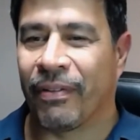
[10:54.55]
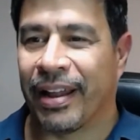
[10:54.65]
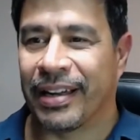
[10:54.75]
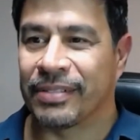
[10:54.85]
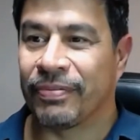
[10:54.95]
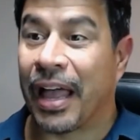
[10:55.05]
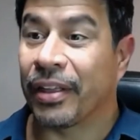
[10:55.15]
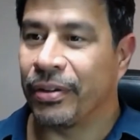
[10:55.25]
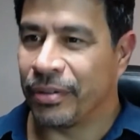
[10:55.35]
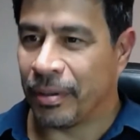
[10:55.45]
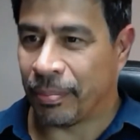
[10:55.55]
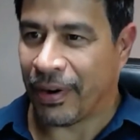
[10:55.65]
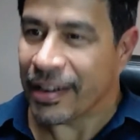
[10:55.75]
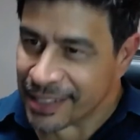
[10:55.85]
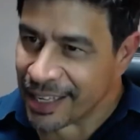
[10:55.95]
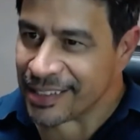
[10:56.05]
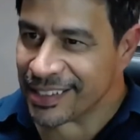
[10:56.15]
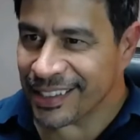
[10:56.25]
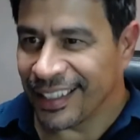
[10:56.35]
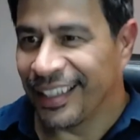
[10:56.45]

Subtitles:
right? Is value the process